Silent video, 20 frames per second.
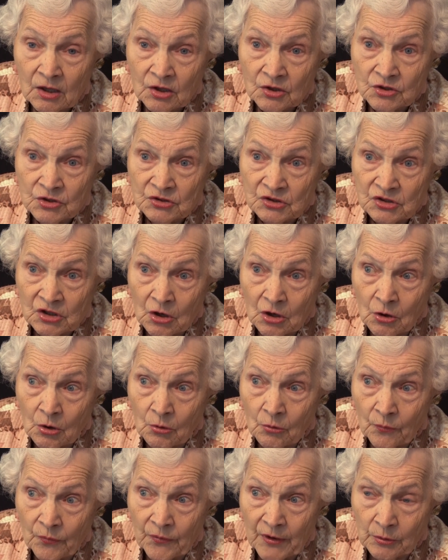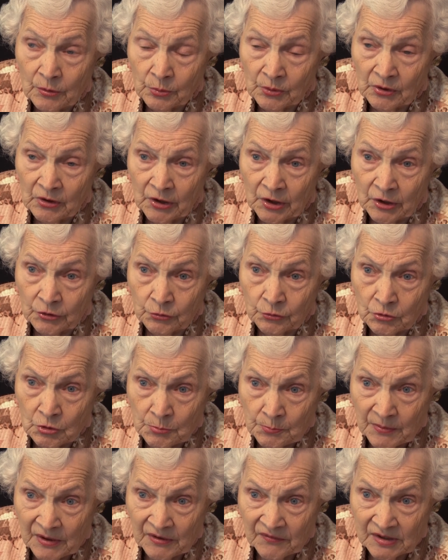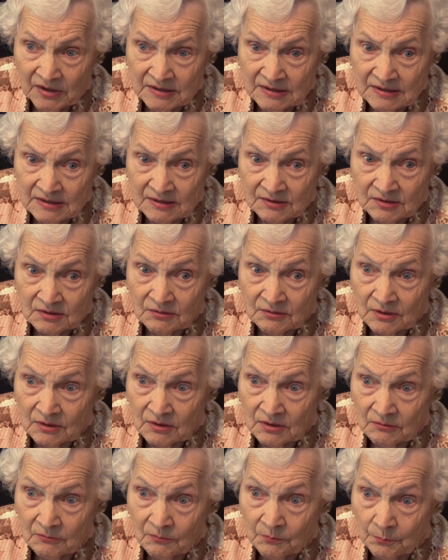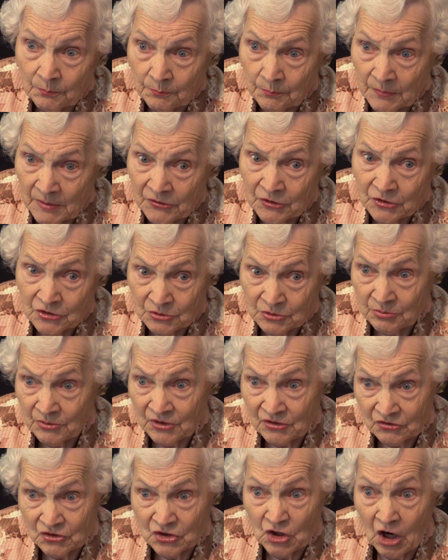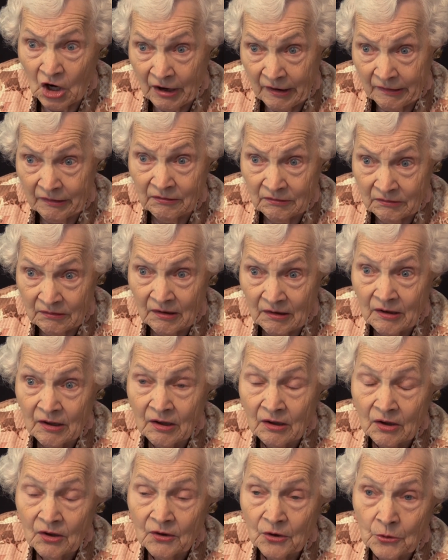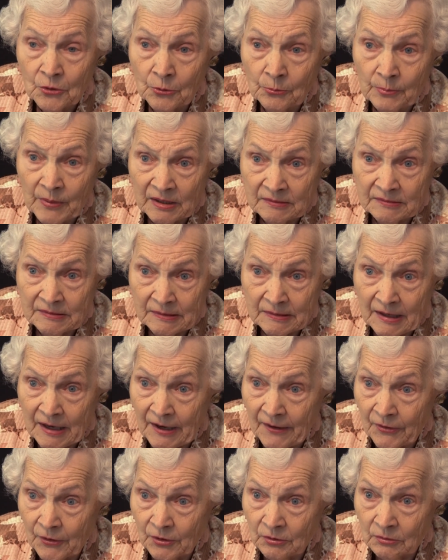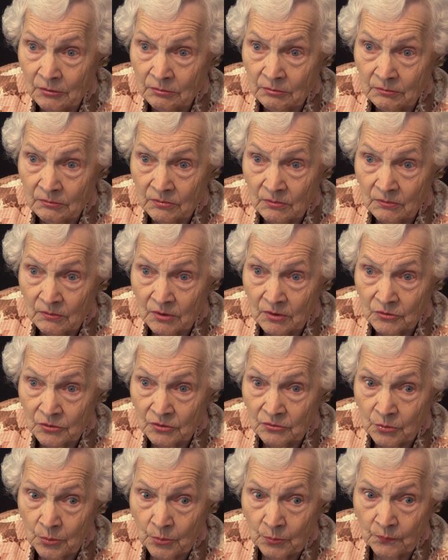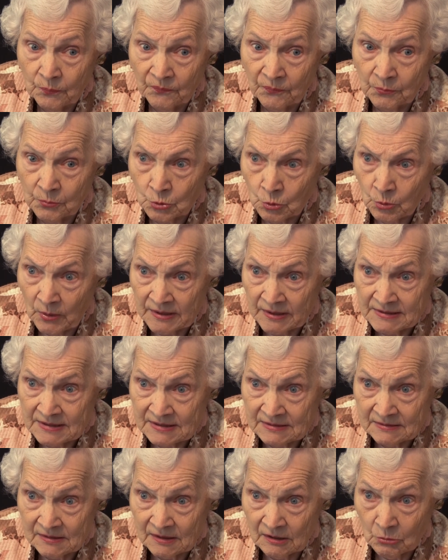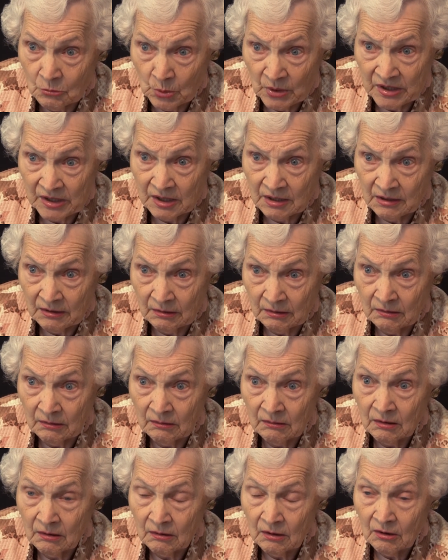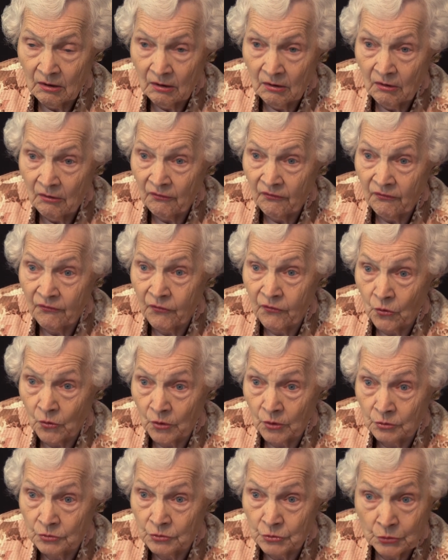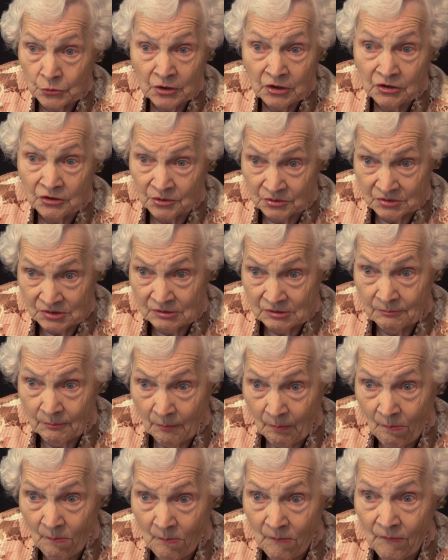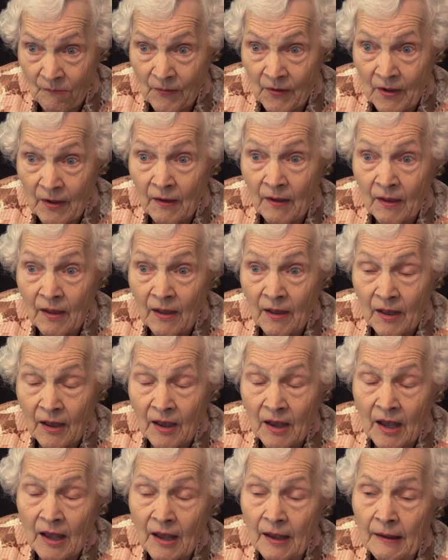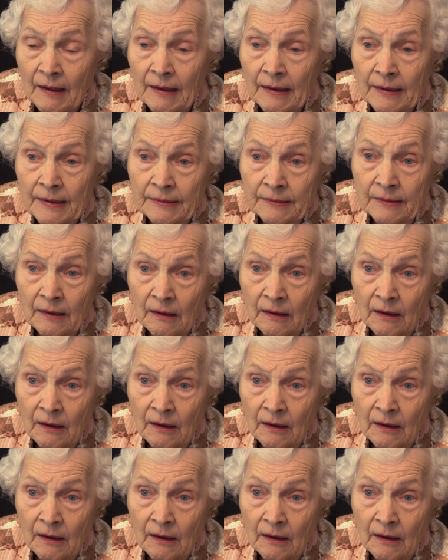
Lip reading: So there were a group of us, mothers with child, who met together twice a week for 2 years. And